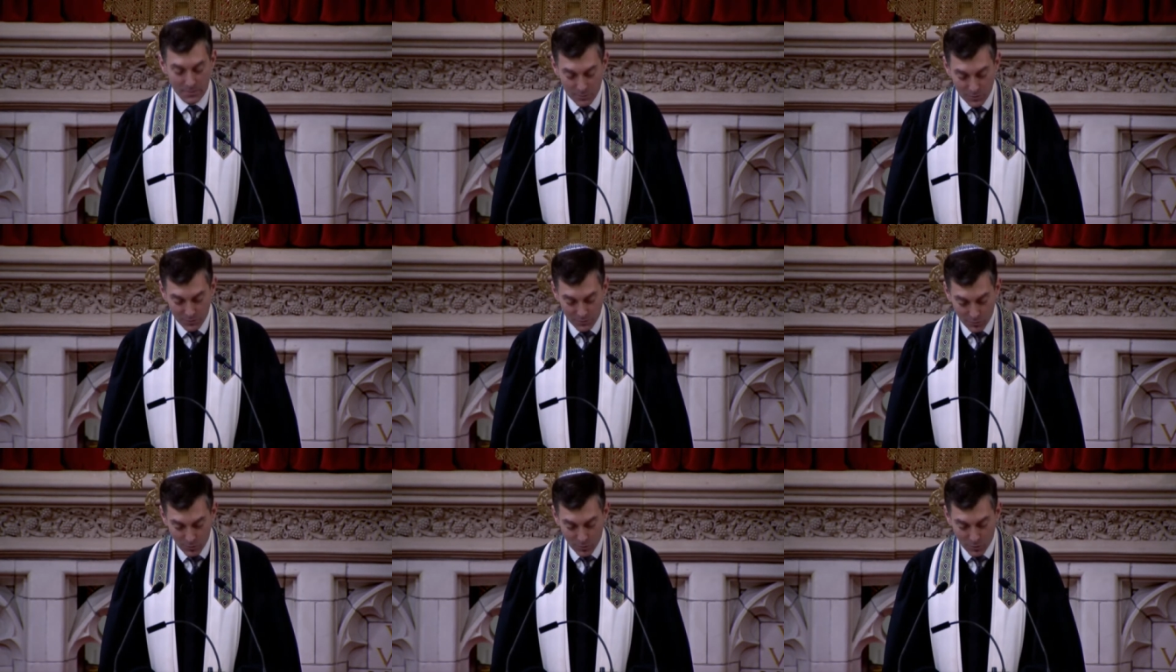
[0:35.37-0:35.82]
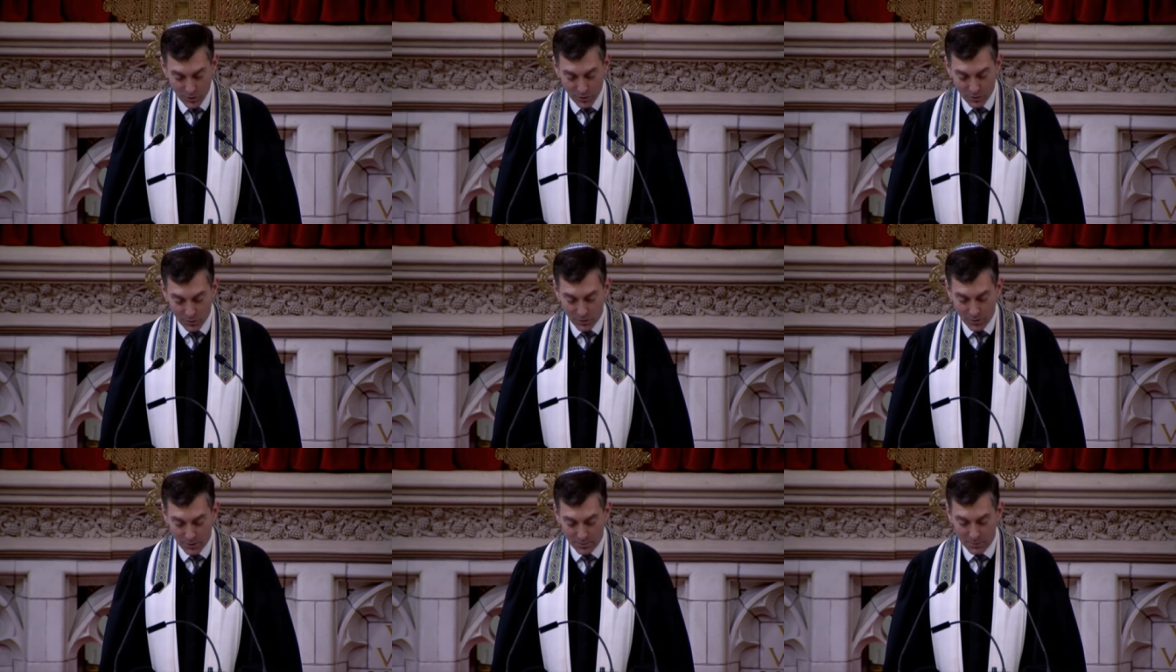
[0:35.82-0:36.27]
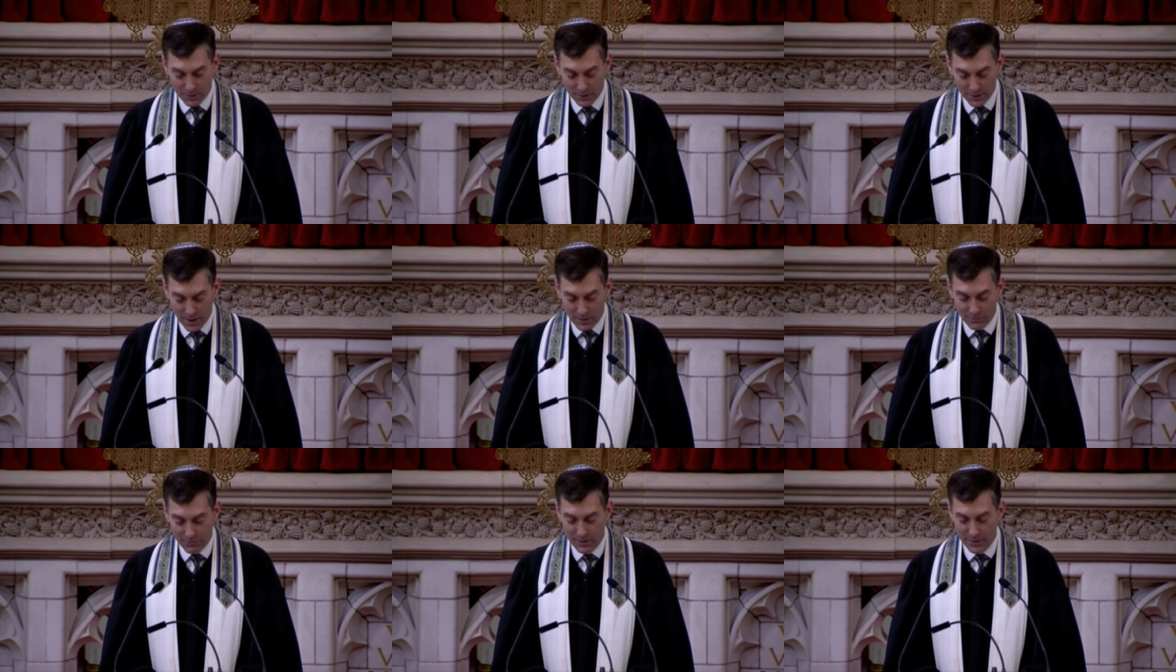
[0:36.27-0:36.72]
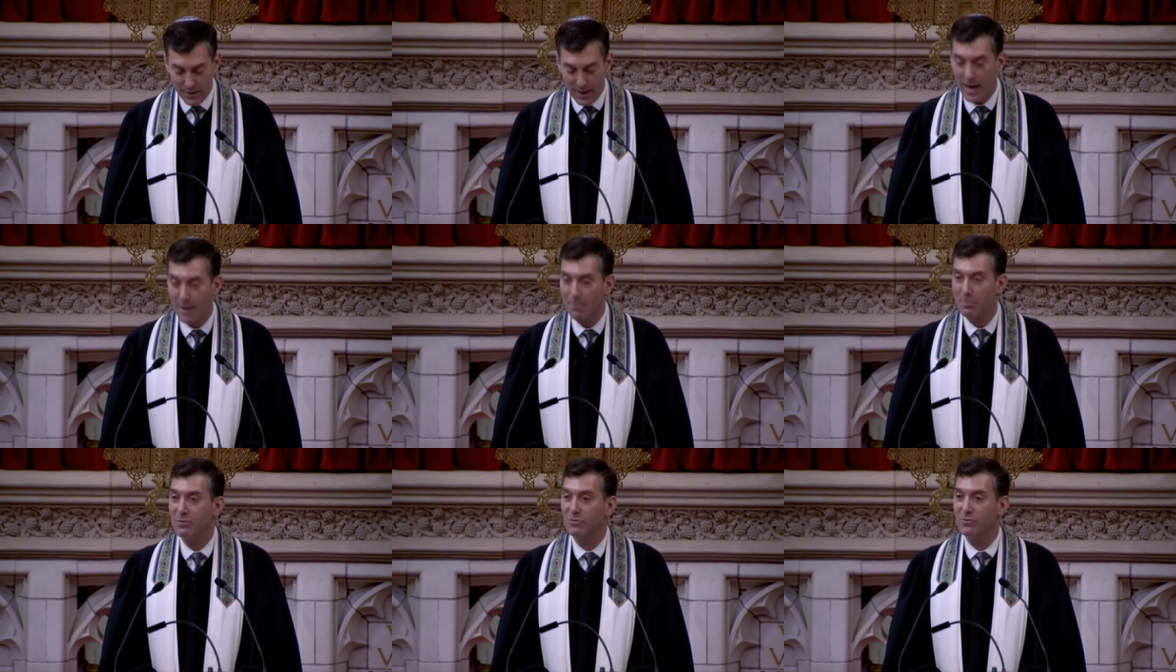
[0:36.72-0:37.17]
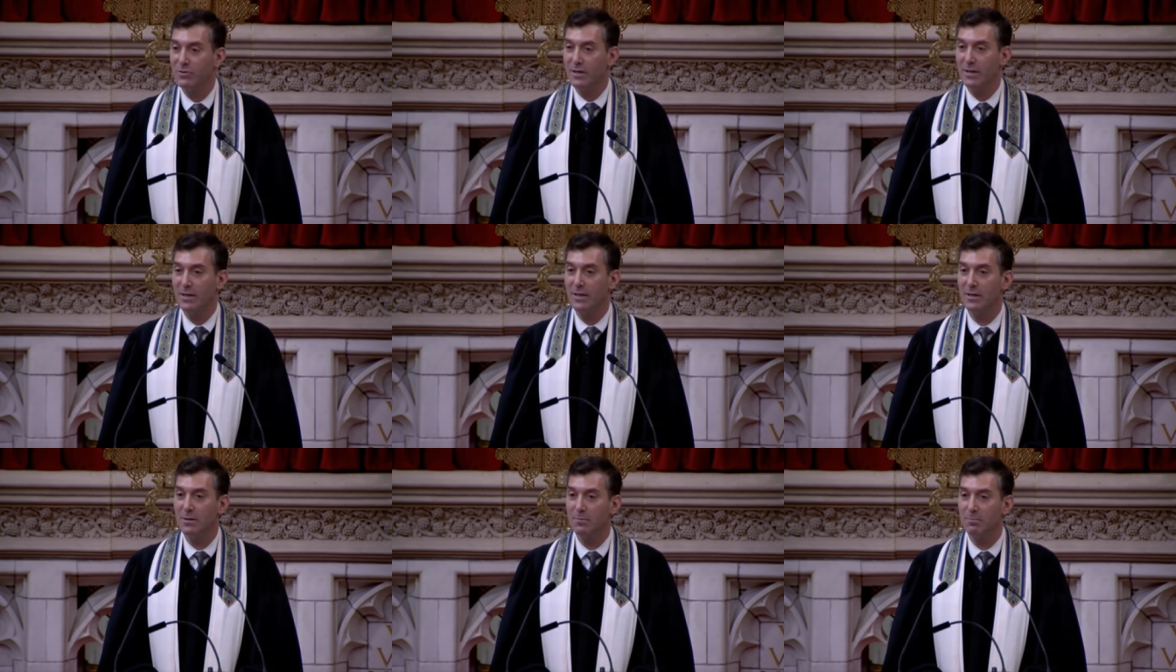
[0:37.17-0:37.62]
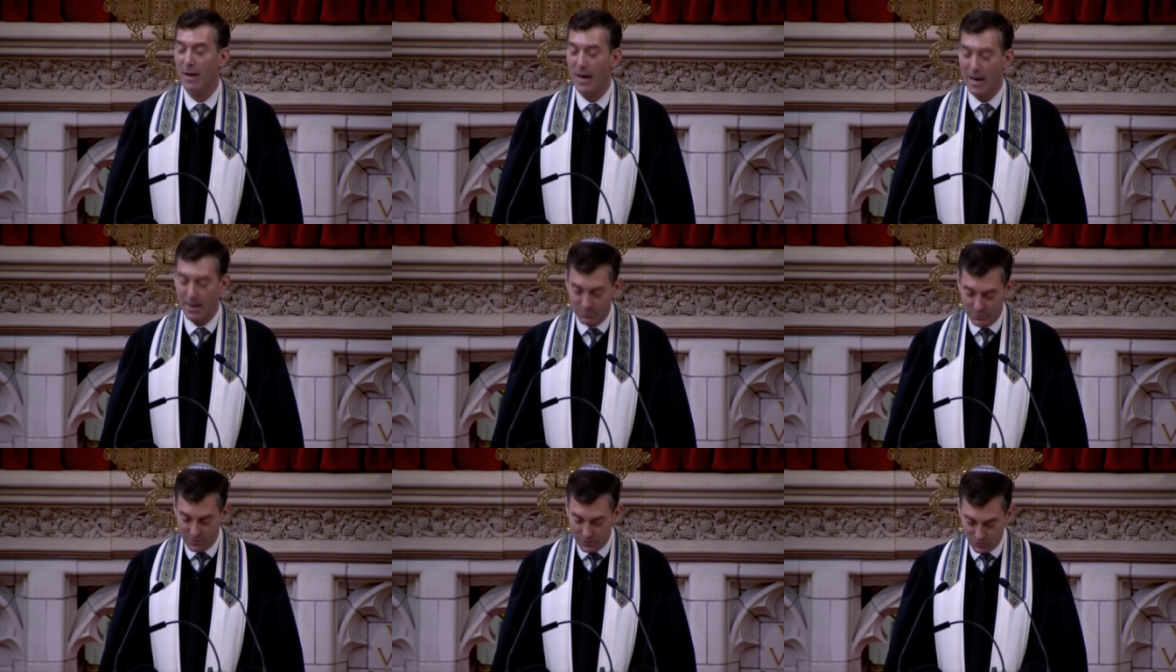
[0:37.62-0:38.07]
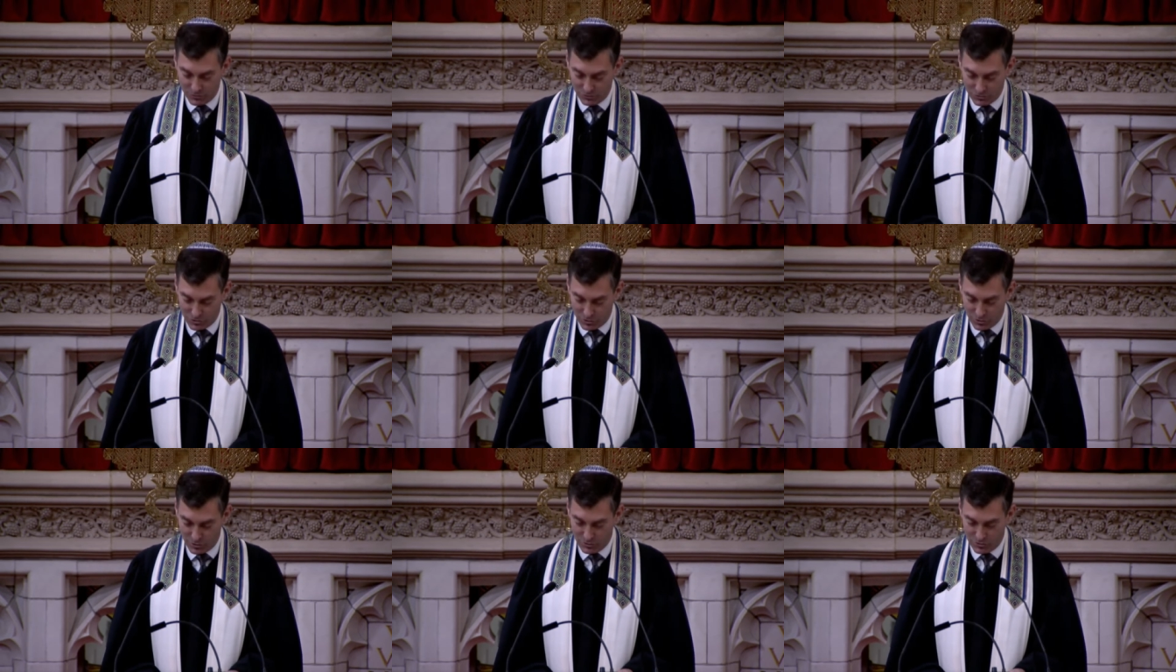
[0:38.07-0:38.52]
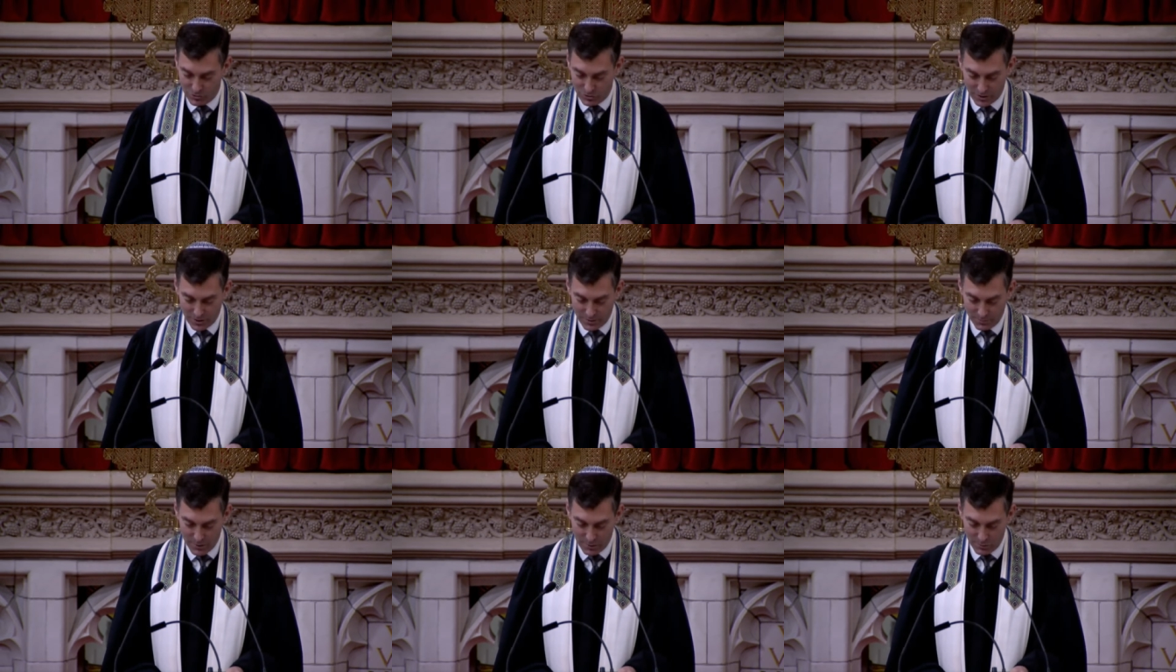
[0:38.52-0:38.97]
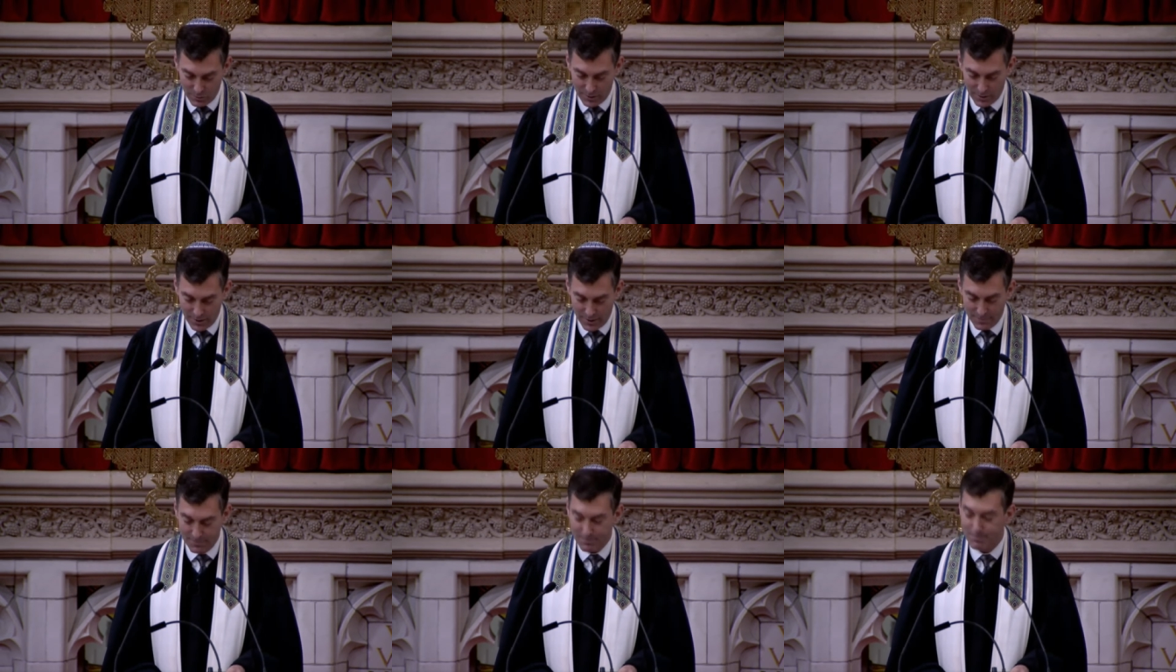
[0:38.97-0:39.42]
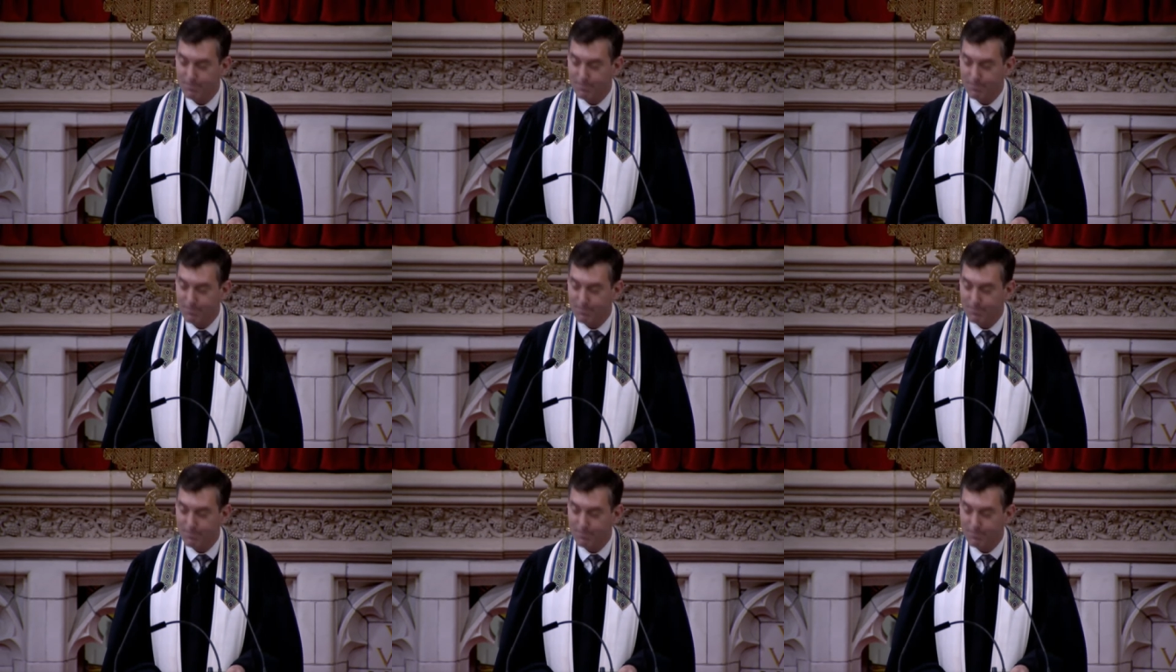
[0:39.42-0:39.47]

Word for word: before your beloved Abyssinian Baptist Church community.